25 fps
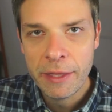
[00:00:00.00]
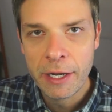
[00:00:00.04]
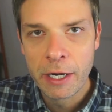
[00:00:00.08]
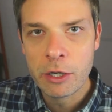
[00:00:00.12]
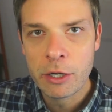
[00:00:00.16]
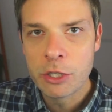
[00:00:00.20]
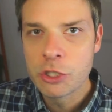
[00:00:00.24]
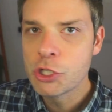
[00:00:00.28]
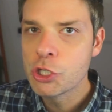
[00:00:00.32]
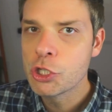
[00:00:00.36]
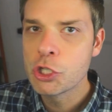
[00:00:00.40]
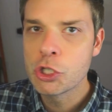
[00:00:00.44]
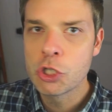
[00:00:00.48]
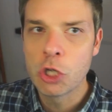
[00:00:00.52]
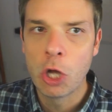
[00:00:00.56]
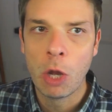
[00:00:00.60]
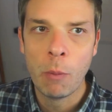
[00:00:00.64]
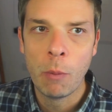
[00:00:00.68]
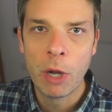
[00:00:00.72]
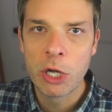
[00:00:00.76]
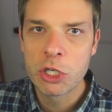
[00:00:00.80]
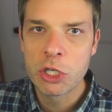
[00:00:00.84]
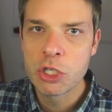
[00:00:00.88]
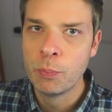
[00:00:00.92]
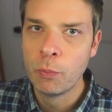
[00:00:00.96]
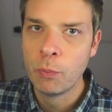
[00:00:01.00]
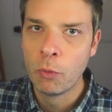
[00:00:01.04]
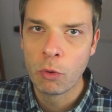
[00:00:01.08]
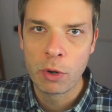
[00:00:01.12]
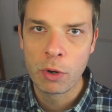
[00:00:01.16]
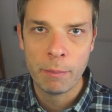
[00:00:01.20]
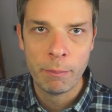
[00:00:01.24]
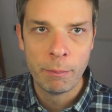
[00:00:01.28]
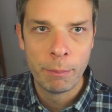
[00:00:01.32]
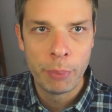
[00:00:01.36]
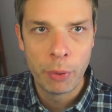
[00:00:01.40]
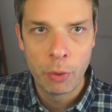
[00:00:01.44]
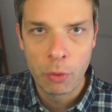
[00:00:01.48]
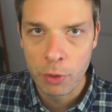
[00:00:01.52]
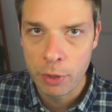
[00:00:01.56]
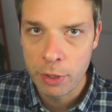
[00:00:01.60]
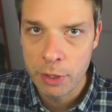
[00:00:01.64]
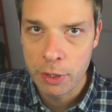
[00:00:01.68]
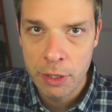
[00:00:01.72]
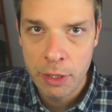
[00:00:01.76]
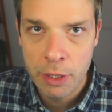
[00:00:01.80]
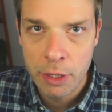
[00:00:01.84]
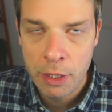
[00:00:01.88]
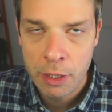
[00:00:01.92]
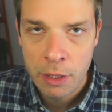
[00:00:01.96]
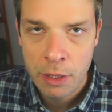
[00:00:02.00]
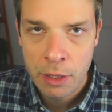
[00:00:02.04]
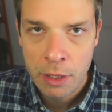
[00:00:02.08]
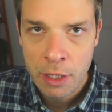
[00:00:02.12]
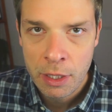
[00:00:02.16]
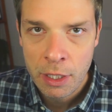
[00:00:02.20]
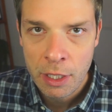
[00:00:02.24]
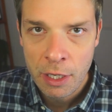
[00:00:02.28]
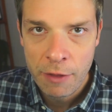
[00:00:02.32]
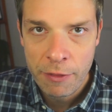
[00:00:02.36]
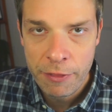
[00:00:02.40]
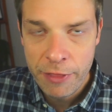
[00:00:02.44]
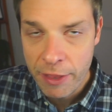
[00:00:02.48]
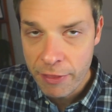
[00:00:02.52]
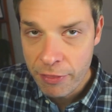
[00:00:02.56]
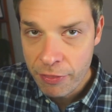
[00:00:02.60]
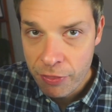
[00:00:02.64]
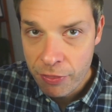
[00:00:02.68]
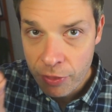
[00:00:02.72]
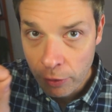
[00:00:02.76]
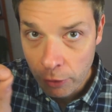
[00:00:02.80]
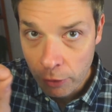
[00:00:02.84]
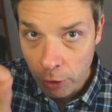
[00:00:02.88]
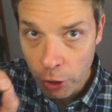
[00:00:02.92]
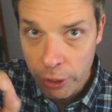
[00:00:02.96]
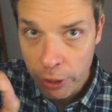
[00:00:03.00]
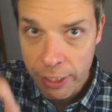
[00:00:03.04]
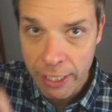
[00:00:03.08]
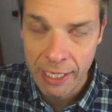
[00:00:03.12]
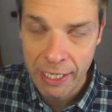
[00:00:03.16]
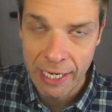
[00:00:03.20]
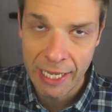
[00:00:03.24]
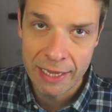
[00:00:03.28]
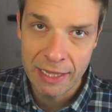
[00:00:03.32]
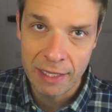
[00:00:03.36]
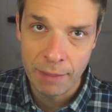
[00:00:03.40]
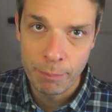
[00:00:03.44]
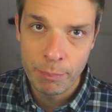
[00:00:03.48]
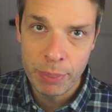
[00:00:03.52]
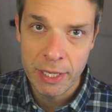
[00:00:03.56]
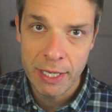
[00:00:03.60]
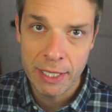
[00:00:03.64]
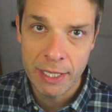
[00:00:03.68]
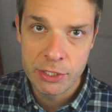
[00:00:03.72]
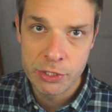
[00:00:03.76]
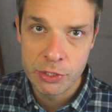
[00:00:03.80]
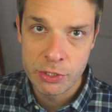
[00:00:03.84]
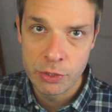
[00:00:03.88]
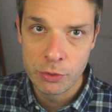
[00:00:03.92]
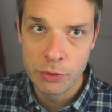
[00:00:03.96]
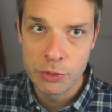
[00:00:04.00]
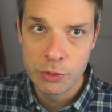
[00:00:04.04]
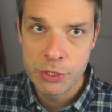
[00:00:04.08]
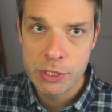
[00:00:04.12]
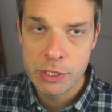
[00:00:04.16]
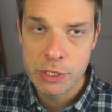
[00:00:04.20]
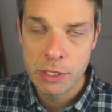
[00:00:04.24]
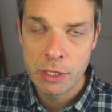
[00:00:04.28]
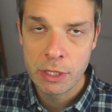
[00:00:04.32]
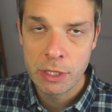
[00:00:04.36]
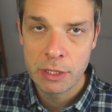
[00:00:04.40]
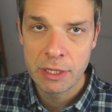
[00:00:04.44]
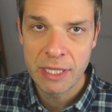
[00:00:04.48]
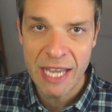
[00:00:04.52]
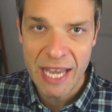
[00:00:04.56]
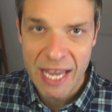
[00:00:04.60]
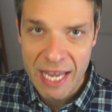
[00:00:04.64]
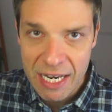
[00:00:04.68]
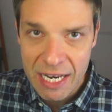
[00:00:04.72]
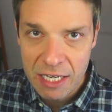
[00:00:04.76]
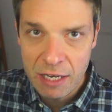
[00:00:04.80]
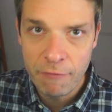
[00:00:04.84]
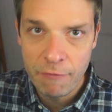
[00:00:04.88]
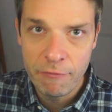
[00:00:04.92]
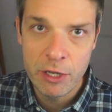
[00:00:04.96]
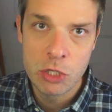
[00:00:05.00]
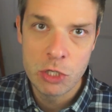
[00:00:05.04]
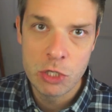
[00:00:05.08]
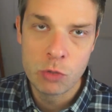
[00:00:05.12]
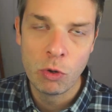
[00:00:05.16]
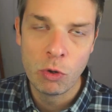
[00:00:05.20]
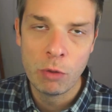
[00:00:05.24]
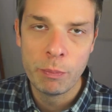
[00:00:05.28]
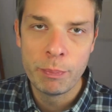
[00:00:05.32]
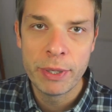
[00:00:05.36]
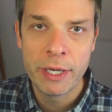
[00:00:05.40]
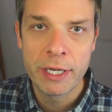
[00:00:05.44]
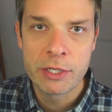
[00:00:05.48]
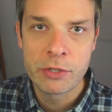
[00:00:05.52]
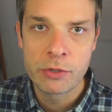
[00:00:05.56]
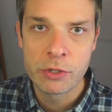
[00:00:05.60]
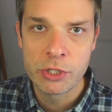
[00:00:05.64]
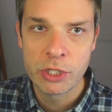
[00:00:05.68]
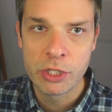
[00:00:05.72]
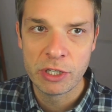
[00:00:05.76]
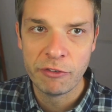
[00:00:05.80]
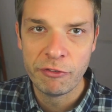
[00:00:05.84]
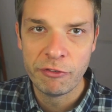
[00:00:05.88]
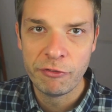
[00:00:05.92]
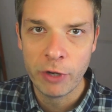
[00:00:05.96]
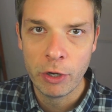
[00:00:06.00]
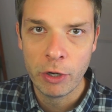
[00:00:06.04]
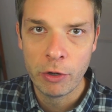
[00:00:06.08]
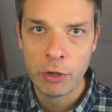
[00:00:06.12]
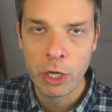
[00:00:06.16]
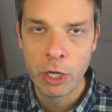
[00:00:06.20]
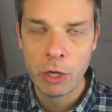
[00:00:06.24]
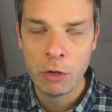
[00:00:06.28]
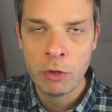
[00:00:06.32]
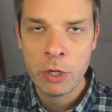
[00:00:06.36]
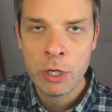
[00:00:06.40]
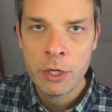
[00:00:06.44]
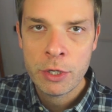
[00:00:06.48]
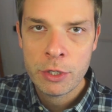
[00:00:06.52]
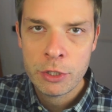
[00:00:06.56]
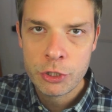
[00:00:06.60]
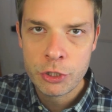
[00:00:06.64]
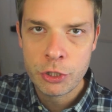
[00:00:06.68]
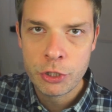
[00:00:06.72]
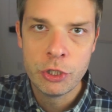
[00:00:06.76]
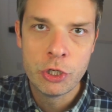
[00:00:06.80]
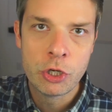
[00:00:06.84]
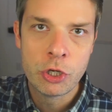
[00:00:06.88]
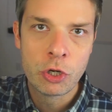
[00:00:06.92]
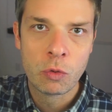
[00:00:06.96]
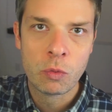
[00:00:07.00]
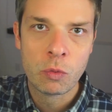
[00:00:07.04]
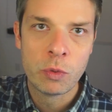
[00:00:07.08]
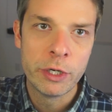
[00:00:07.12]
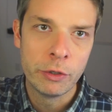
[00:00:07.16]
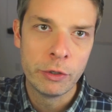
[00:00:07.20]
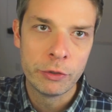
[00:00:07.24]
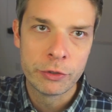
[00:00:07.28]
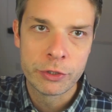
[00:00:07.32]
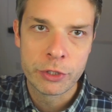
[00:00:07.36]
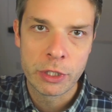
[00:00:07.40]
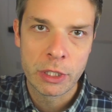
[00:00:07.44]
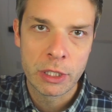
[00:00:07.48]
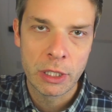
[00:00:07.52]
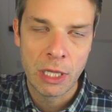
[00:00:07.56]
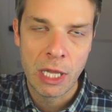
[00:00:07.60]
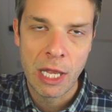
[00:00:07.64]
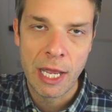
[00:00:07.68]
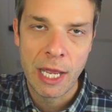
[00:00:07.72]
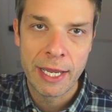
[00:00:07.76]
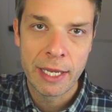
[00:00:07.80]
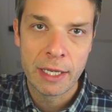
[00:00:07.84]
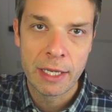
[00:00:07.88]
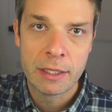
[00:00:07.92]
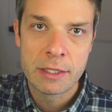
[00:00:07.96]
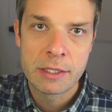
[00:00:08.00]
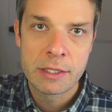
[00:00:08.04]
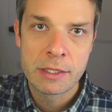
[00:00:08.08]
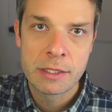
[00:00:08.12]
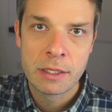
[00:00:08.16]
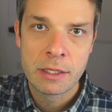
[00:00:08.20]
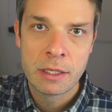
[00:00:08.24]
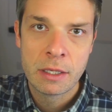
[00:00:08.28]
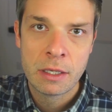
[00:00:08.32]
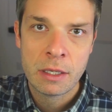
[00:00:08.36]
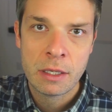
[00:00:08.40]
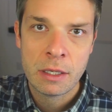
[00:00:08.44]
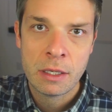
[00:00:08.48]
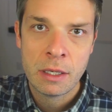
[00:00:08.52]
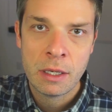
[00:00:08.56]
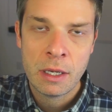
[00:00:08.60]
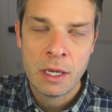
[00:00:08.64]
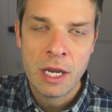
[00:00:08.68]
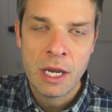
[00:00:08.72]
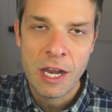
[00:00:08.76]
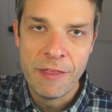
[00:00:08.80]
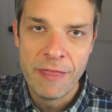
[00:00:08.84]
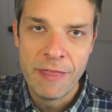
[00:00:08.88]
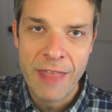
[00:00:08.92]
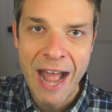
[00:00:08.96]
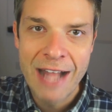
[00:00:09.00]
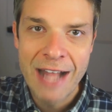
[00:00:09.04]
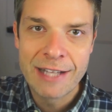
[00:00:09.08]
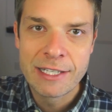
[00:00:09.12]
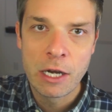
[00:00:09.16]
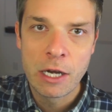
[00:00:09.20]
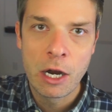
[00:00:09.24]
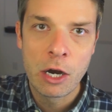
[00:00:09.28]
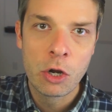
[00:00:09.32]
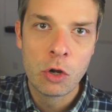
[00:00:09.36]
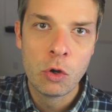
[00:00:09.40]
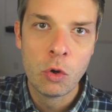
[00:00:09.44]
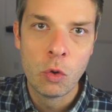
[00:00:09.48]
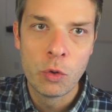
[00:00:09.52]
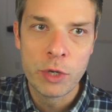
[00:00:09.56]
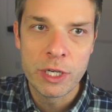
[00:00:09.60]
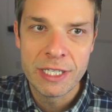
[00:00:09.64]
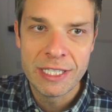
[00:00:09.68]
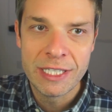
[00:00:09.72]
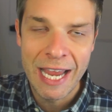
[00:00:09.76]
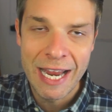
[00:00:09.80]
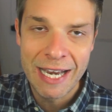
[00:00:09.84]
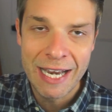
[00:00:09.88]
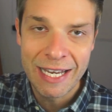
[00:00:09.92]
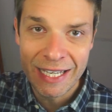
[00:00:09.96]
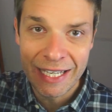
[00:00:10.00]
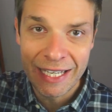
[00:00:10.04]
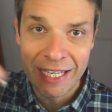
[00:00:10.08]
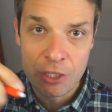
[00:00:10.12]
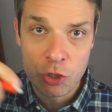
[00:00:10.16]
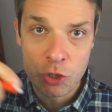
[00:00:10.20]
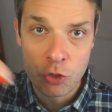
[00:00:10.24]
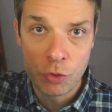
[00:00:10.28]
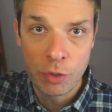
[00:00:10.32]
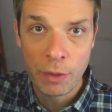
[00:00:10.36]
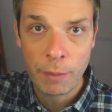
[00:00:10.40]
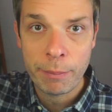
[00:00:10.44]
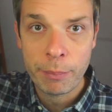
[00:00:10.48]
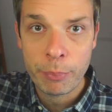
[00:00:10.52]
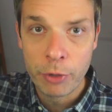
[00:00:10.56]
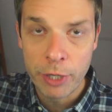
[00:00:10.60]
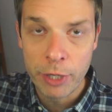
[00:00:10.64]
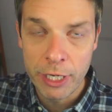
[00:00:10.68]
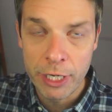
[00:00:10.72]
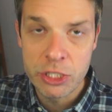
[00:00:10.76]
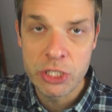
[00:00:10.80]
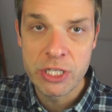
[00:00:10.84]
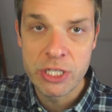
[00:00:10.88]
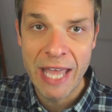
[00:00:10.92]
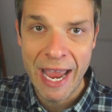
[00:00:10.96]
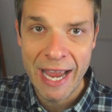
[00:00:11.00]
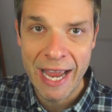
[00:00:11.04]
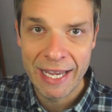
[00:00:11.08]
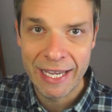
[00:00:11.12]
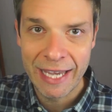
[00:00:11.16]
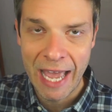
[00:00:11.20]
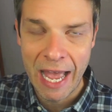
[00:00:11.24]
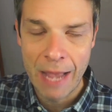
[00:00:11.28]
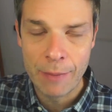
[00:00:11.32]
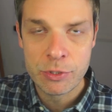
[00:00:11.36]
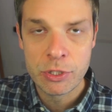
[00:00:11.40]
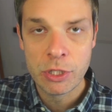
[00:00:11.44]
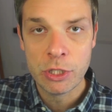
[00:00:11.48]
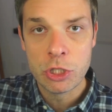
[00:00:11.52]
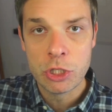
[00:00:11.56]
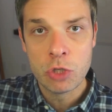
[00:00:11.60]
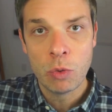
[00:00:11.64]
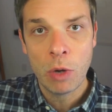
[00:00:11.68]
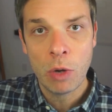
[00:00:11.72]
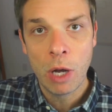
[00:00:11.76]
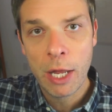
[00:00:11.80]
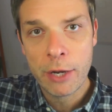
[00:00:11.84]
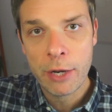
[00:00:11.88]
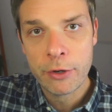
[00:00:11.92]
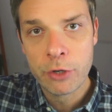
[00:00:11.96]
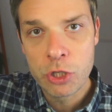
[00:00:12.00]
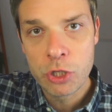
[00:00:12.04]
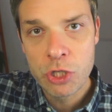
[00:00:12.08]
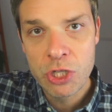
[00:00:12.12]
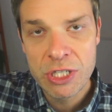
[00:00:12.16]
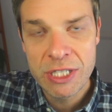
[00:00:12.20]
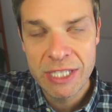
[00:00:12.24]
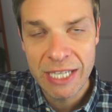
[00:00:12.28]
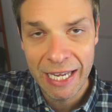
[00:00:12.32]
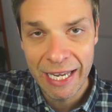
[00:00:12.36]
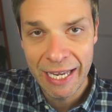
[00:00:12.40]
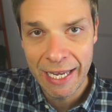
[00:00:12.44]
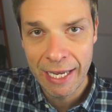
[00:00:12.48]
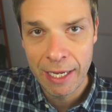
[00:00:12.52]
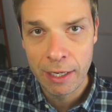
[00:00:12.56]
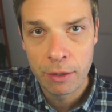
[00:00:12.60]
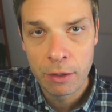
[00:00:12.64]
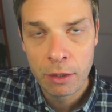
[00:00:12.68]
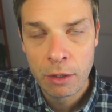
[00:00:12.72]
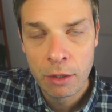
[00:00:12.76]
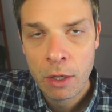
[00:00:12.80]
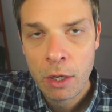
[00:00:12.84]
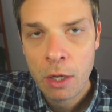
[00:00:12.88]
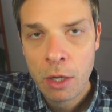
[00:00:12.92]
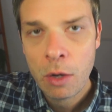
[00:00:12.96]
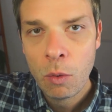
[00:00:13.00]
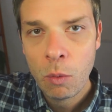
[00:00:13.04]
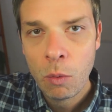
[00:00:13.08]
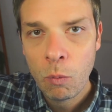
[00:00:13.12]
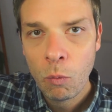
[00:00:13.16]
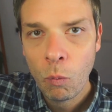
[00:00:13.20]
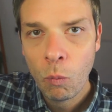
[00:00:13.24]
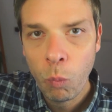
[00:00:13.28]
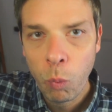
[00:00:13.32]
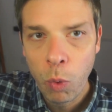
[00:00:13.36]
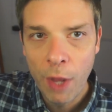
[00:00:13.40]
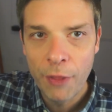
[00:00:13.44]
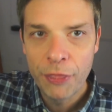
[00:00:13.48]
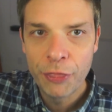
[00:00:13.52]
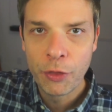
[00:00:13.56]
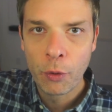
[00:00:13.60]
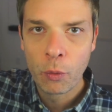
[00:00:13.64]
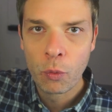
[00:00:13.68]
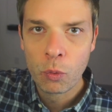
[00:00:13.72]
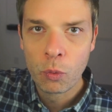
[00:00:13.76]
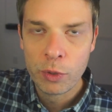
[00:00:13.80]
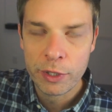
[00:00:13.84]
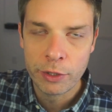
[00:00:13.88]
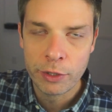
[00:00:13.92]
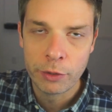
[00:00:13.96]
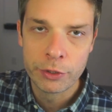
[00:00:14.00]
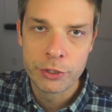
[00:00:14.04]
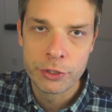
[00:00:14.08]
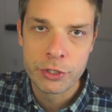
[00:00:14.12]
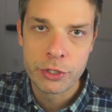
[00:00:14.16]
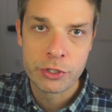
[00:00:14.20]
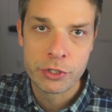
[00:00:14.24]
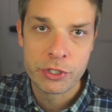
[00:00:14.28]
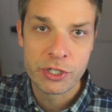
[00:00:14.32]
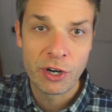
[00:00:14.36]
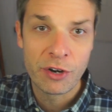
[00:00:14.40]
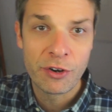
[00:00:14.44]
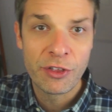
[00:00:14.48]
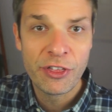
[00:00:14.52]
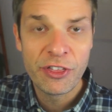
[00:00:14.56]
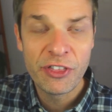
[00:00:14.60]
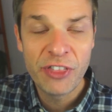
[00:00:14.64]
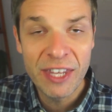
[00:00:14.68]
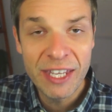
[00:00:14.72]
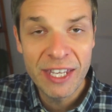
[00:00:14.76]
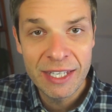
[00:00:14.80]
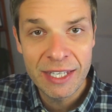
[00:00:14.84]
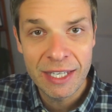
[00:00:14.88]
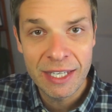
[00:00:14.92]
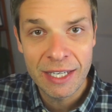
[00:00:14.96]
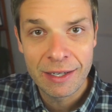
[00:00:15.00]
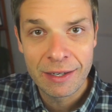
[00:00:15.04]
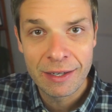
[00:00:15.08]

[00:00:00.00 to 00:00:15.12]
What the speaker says: is so much more important than looking at the pixels, the individual pixels on a photo to your realtor clients. And that's our goal today, to get you to bridge that gap so that you understand what the realtors are thinking.